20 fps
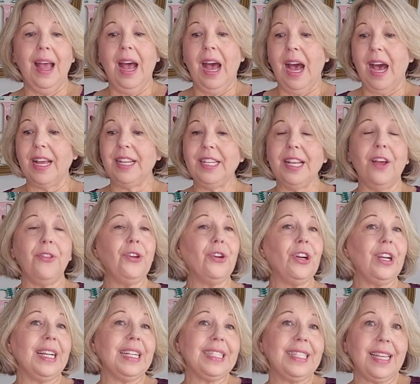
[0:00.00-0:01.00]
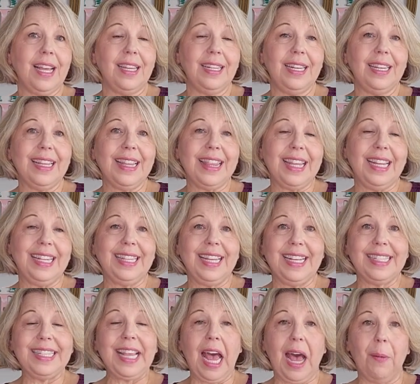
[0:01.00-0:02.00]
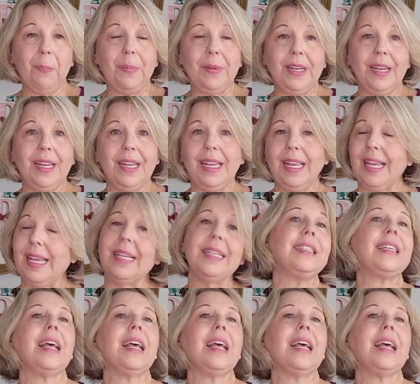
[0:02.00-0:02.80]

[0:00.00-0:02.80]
Another exciting thing that's happening is